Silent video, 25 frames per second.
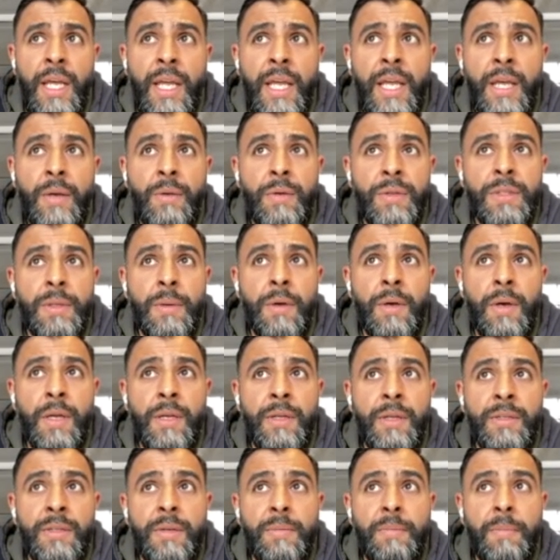he's
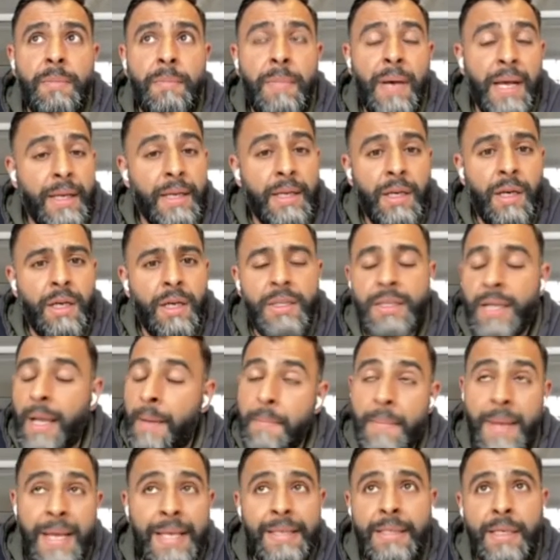a banker, he's
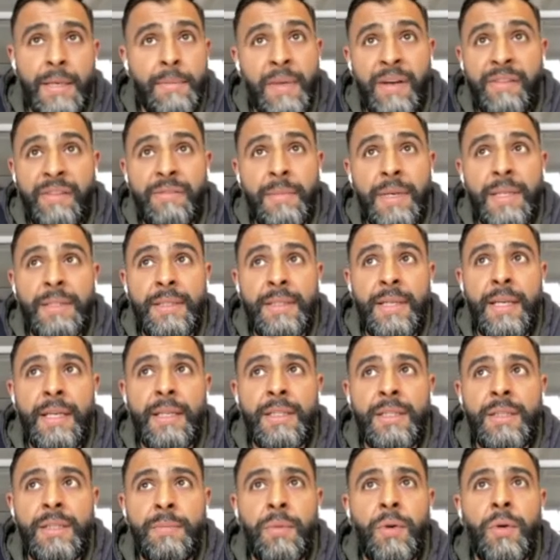amazing at
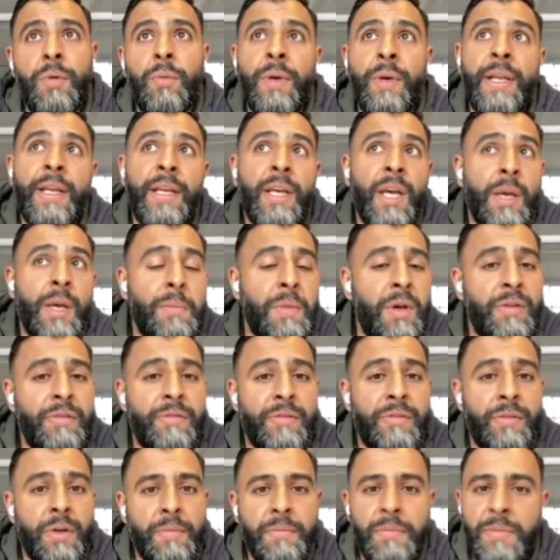mathematics, but when he came
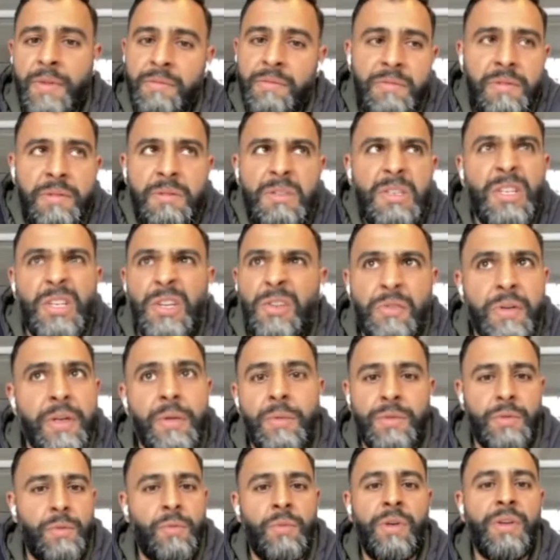over, the degree
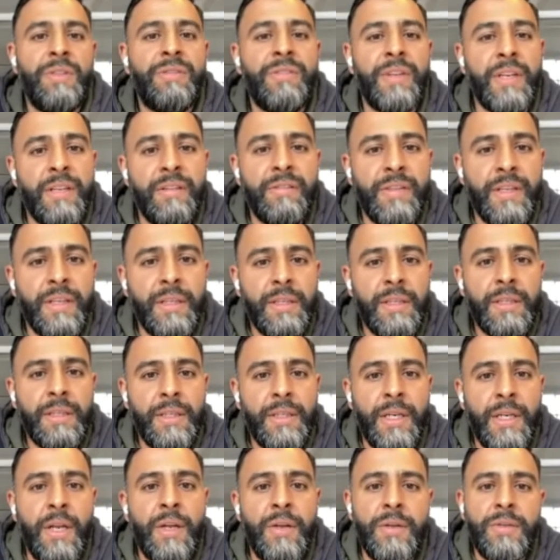wasn't worth anything.
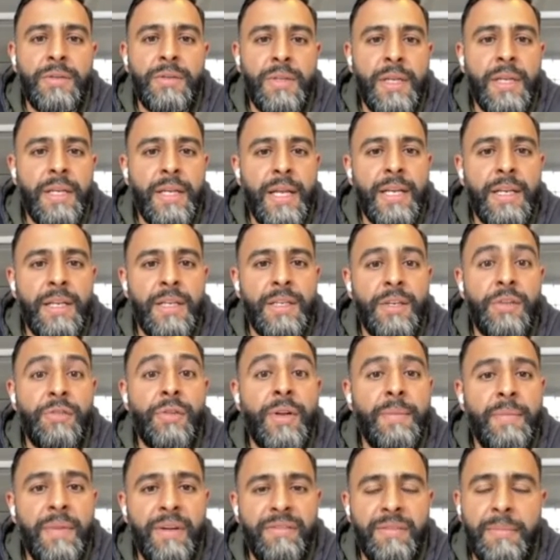He had a
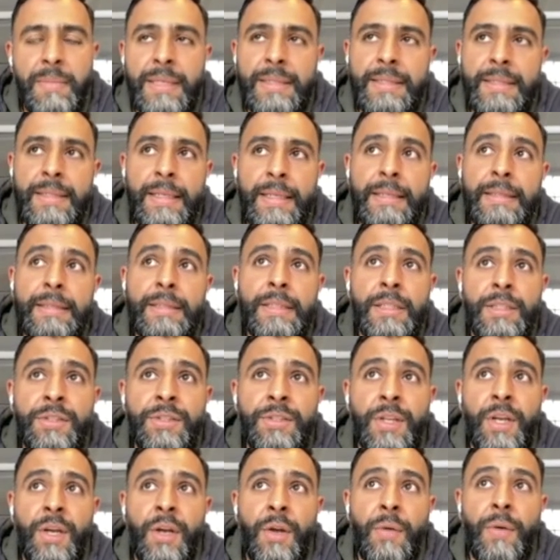degree in mathematics,
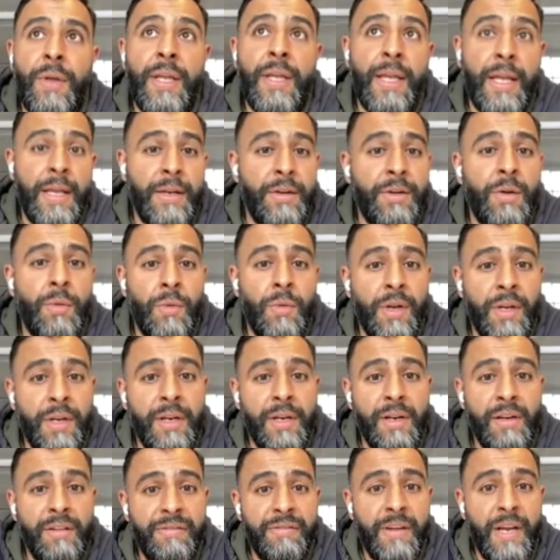so he ended up
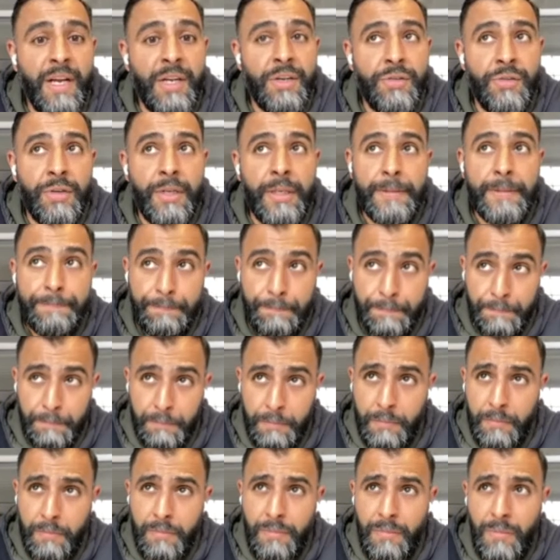working in the factory,
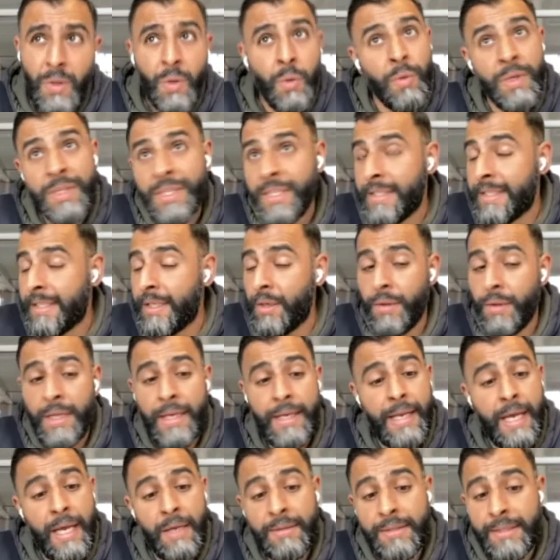which he's still there
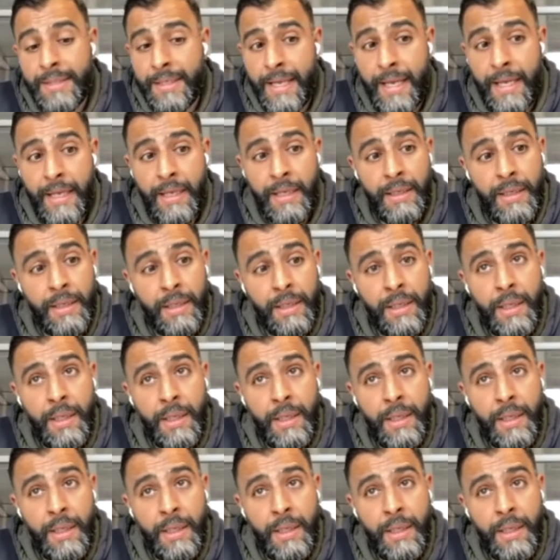now today,